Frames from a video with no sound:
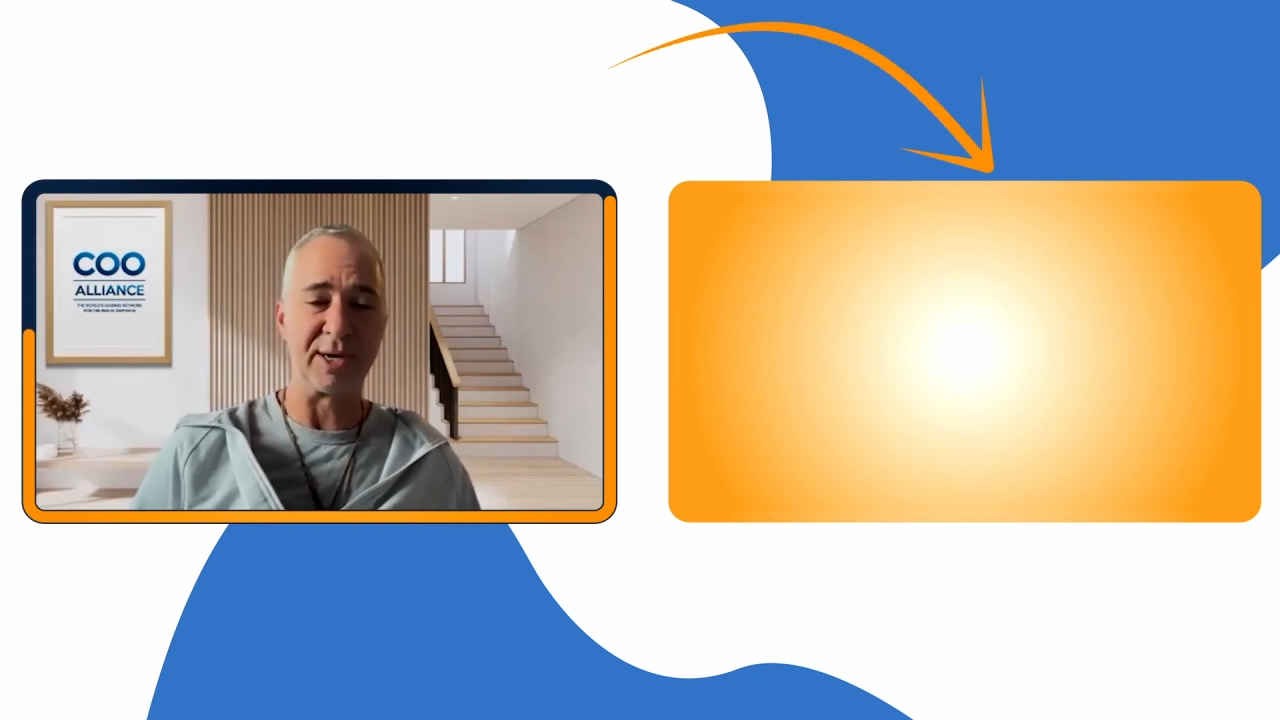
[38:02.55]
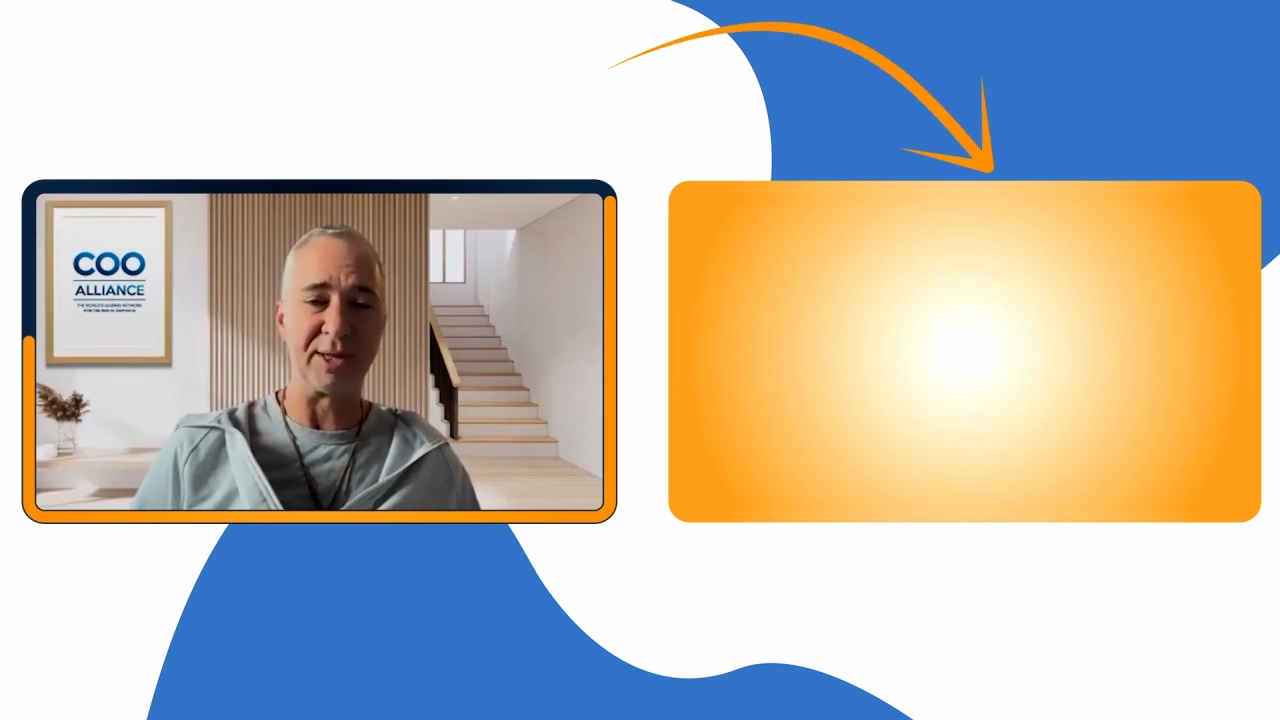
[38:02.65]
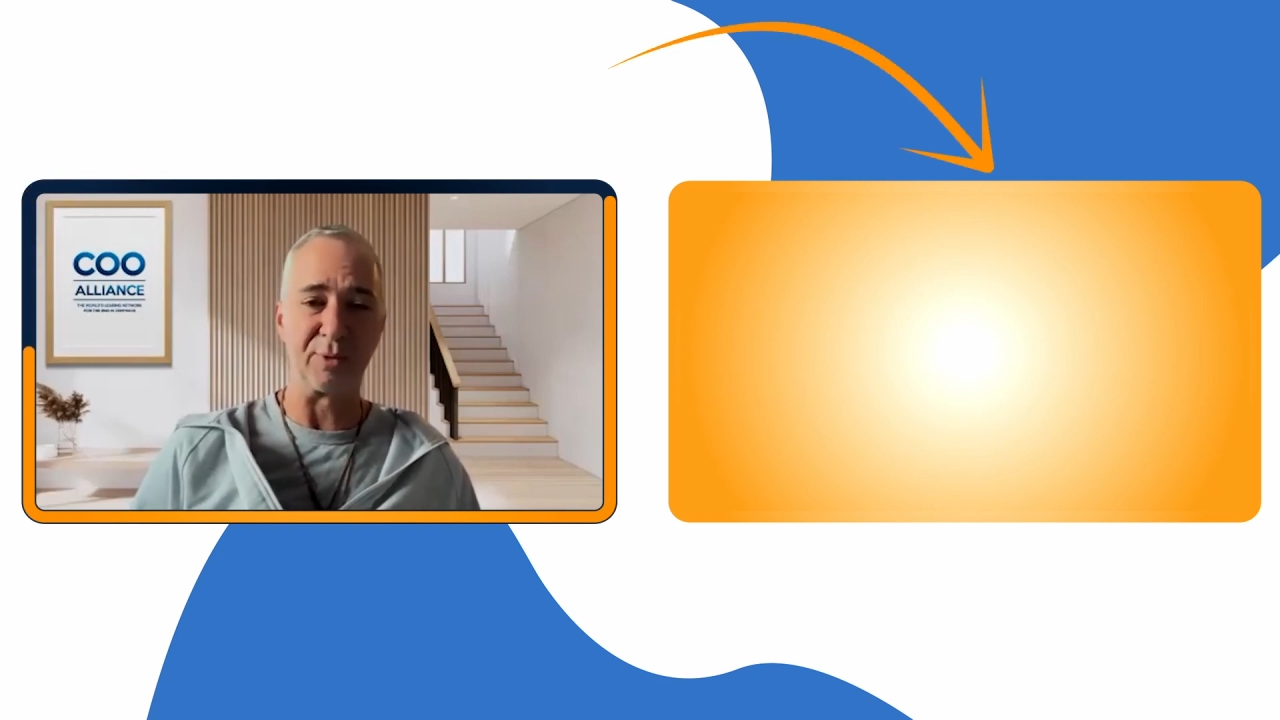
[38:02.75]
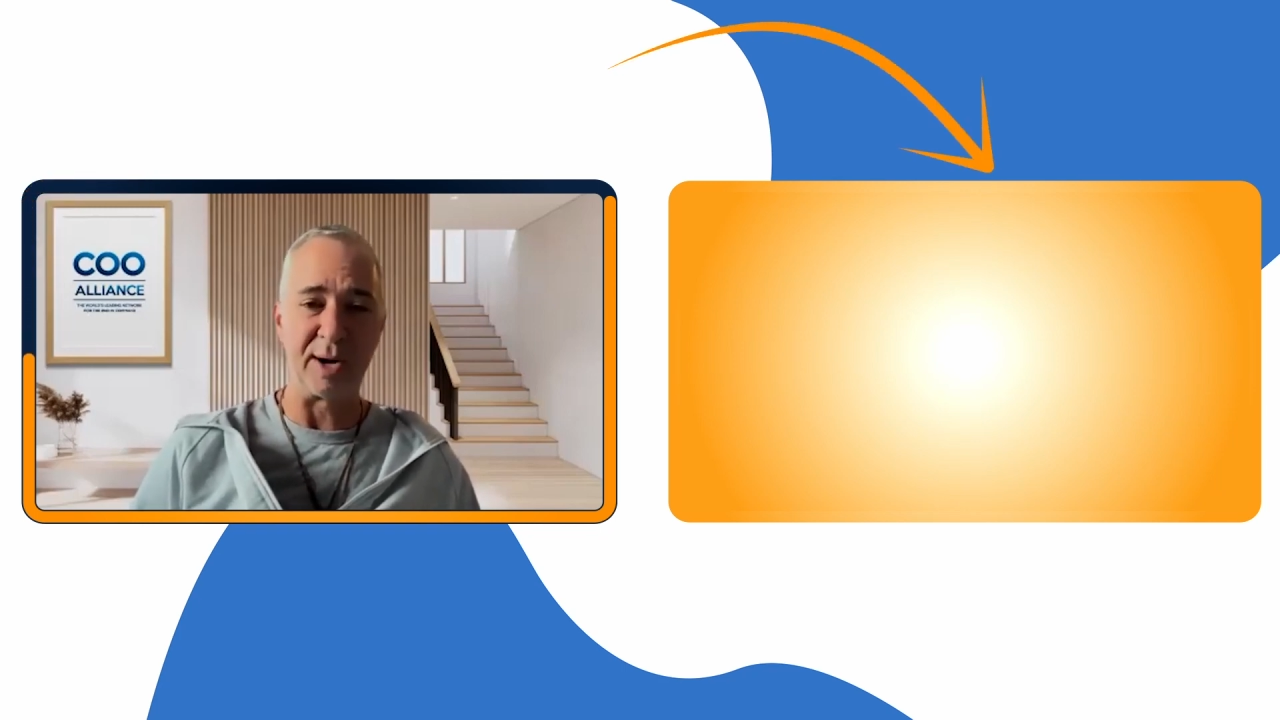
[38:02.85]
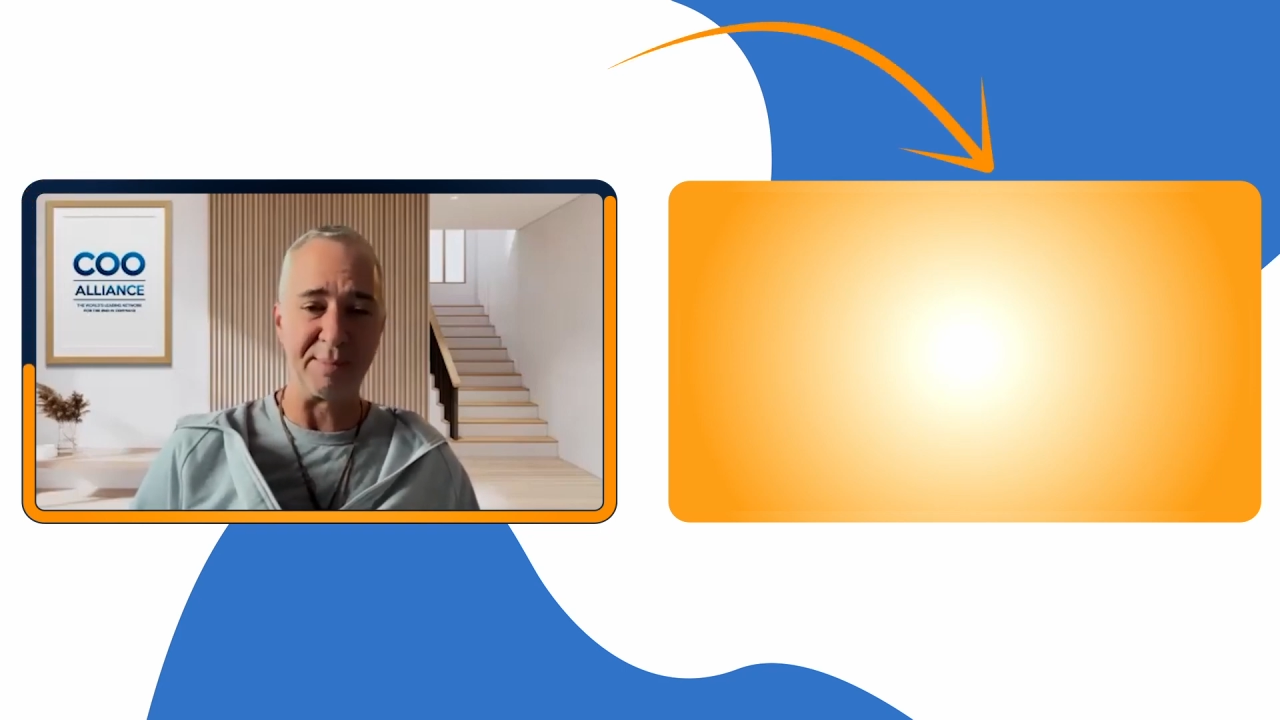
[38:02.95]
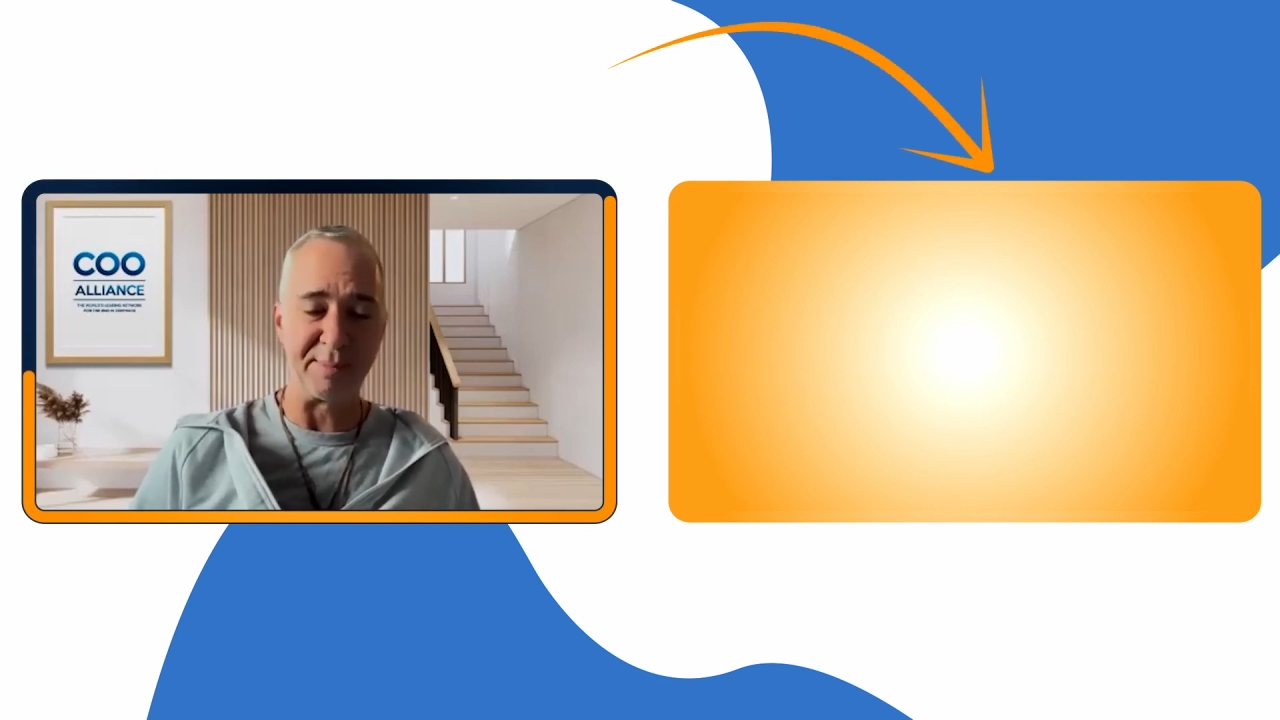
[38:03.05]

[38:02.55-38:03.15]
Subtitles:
getting the right